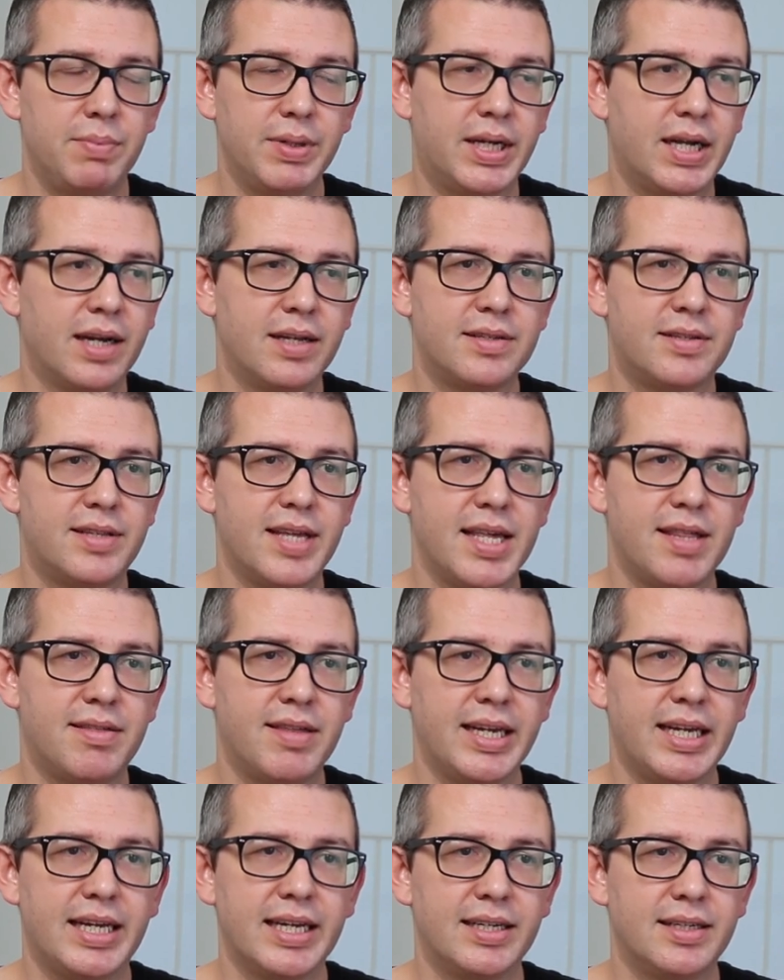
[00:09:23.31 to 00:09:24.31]
because they
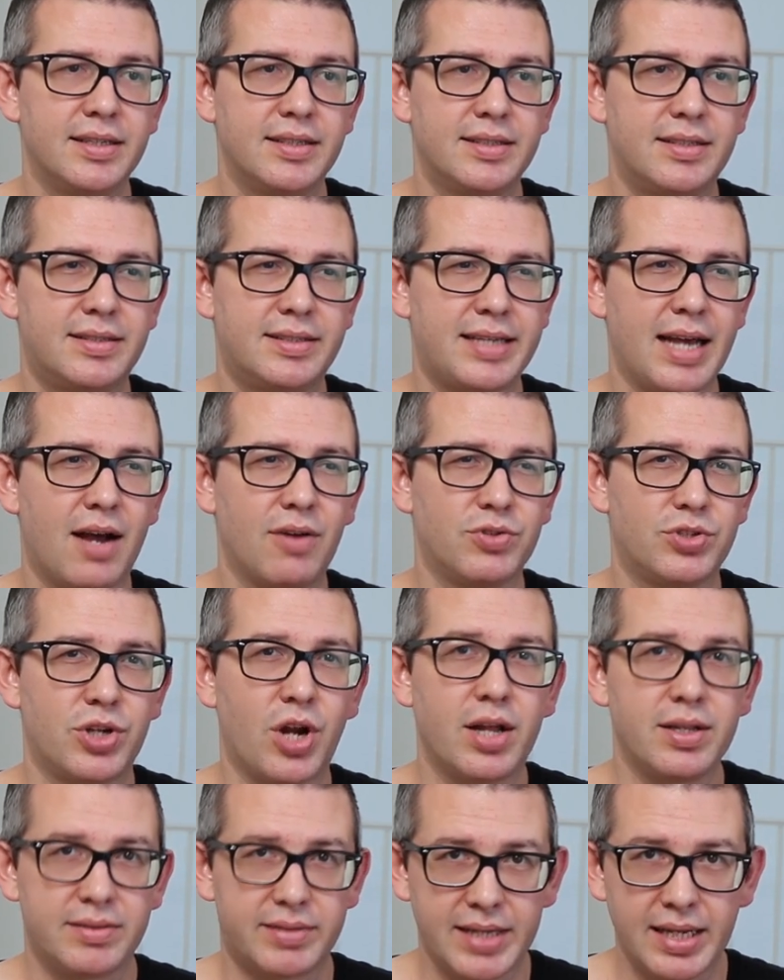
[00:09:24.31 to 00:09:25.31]
think it sounds
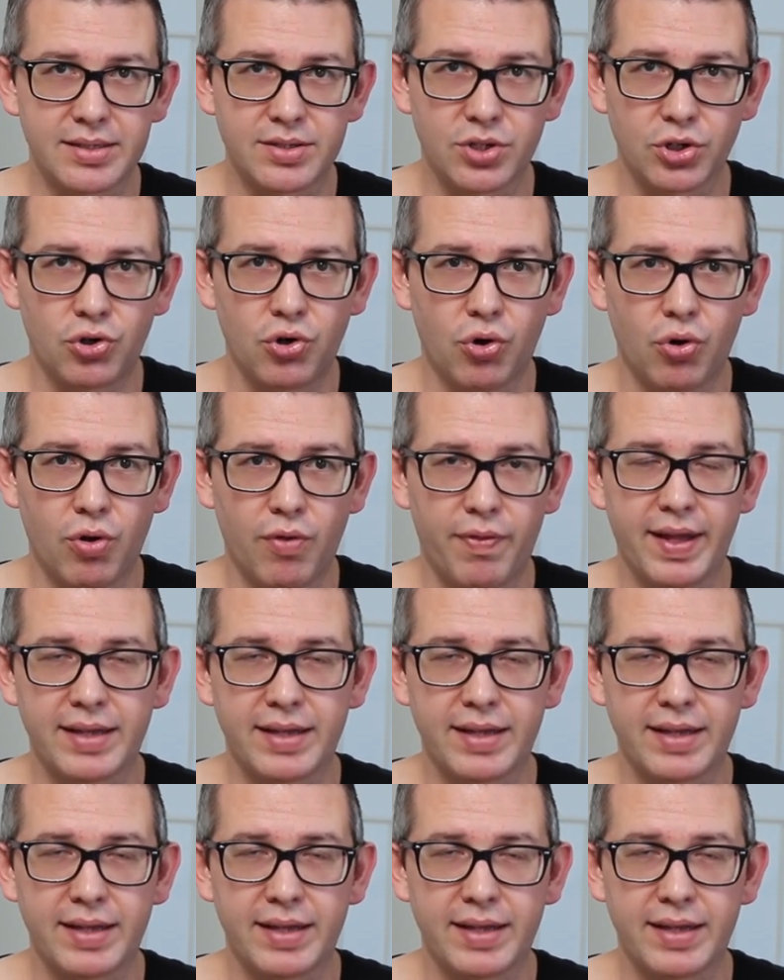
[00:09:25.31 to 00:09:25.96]
nonsensical,